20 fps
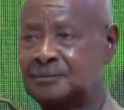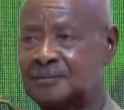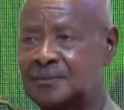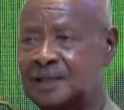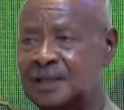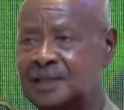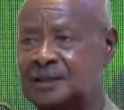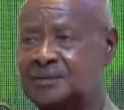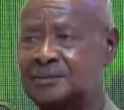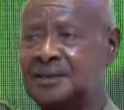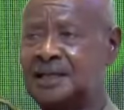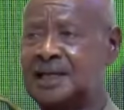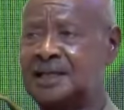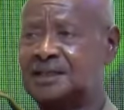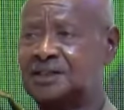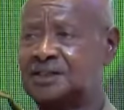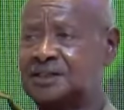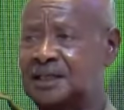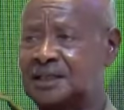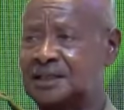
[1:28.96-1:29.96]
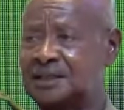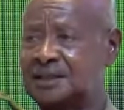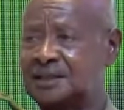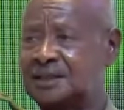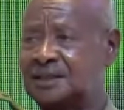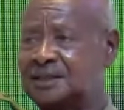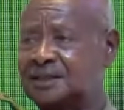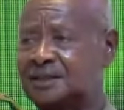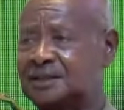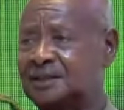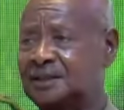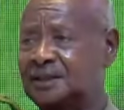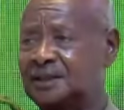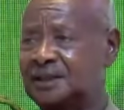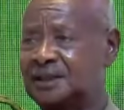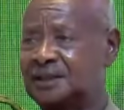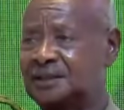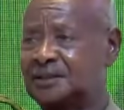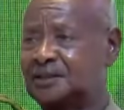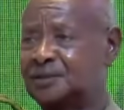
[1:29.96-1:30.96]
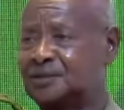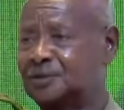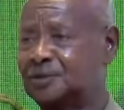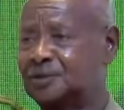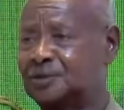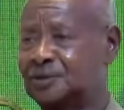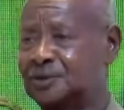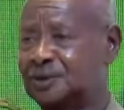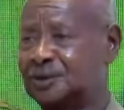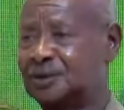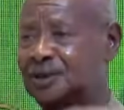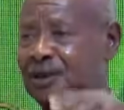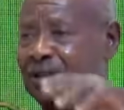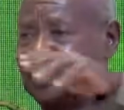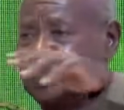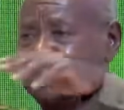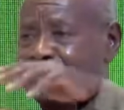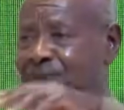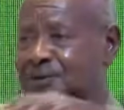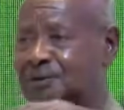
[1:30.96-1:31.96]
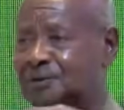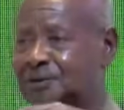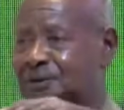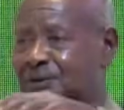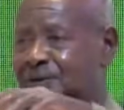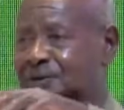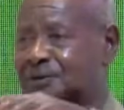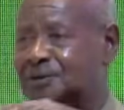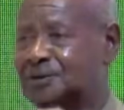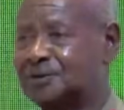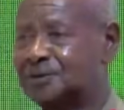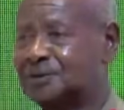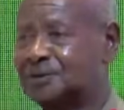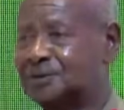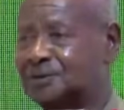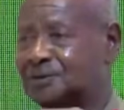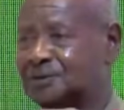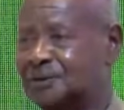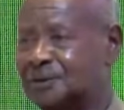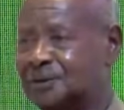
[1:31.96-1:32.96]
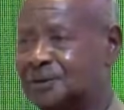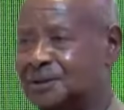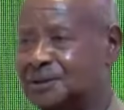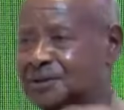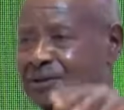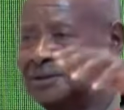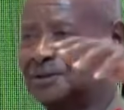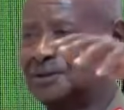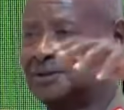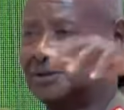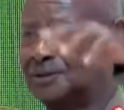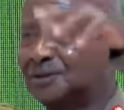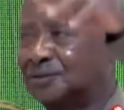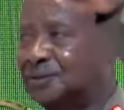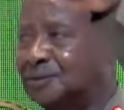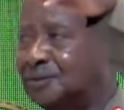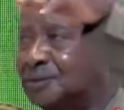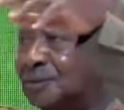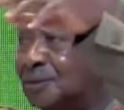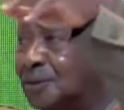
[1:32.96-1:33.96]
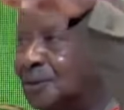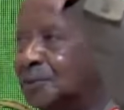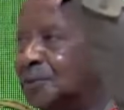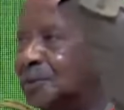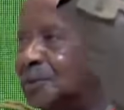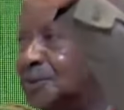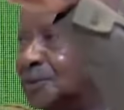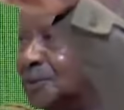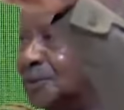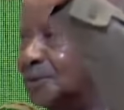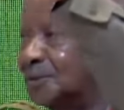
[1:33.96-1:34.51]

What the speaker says: and Vidan Sari, and Kinto Musoki. We always go in groups.